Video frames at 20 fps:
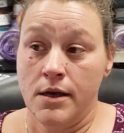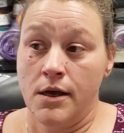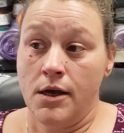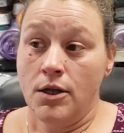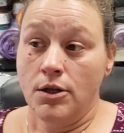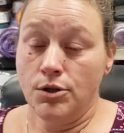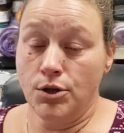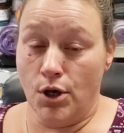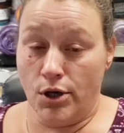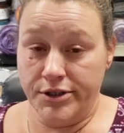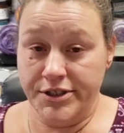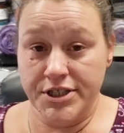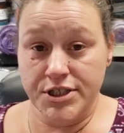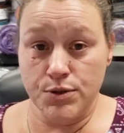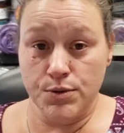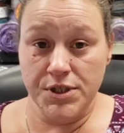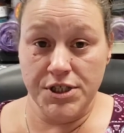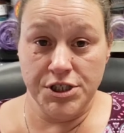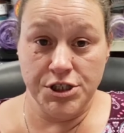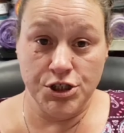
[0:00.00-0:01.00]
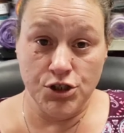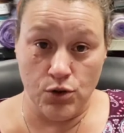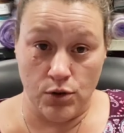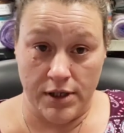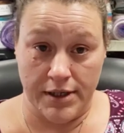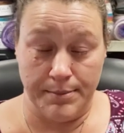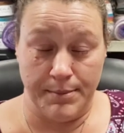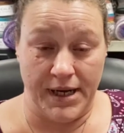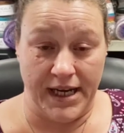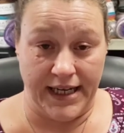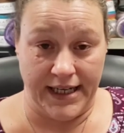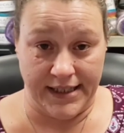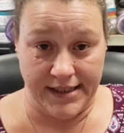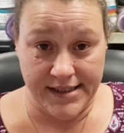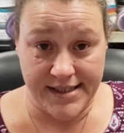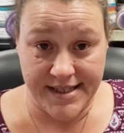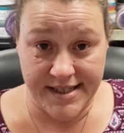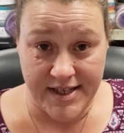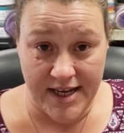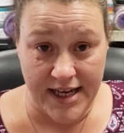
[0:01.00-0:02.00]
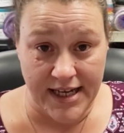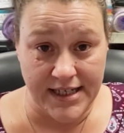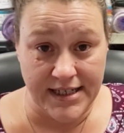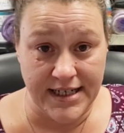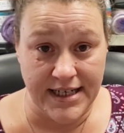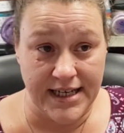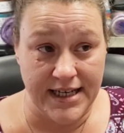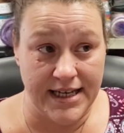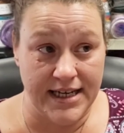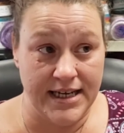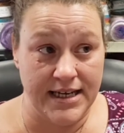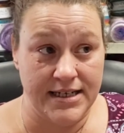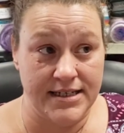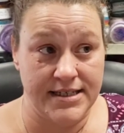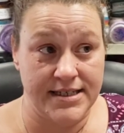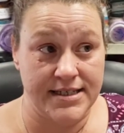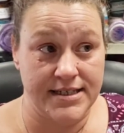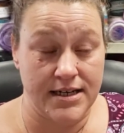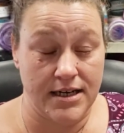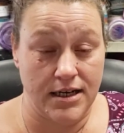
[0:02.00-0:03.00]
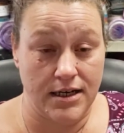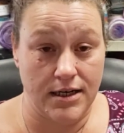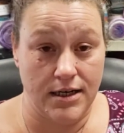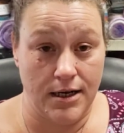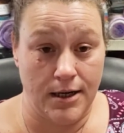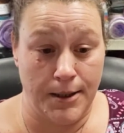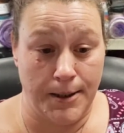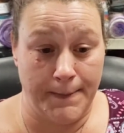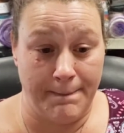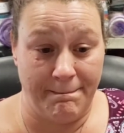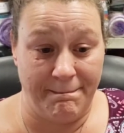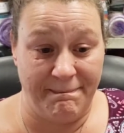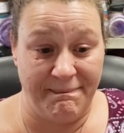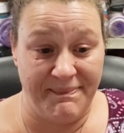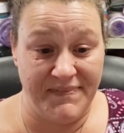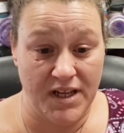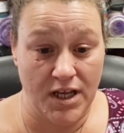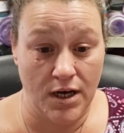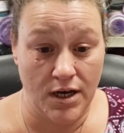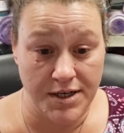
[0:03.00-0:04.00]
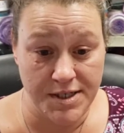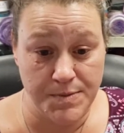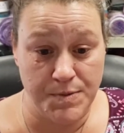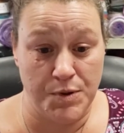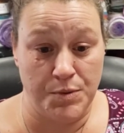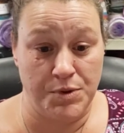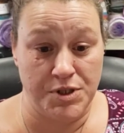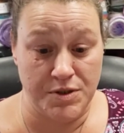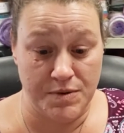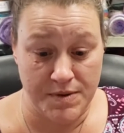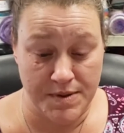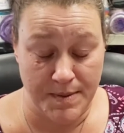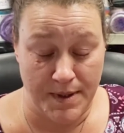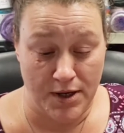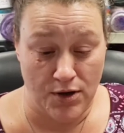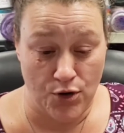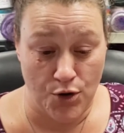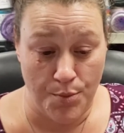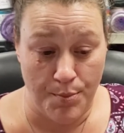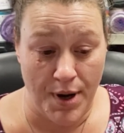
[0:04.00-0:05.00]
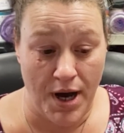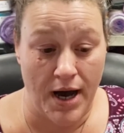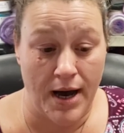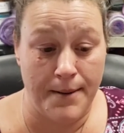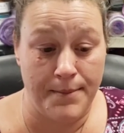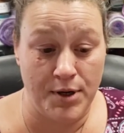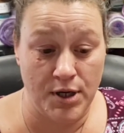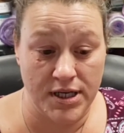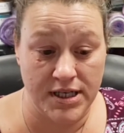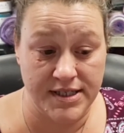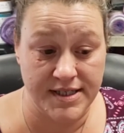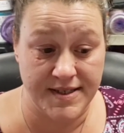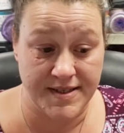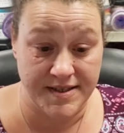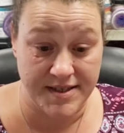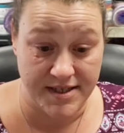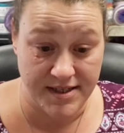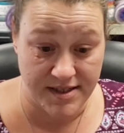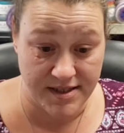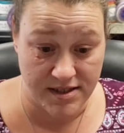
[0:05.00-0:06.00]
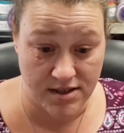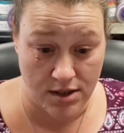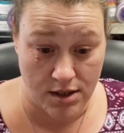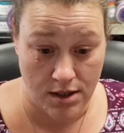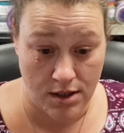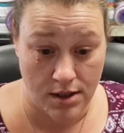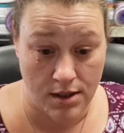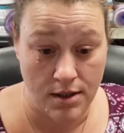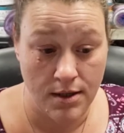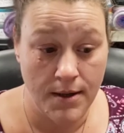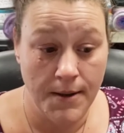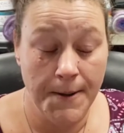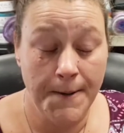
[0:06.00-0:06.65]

long story short, my Aunt Sandy's husband, which was my Uncle Bob, his sister,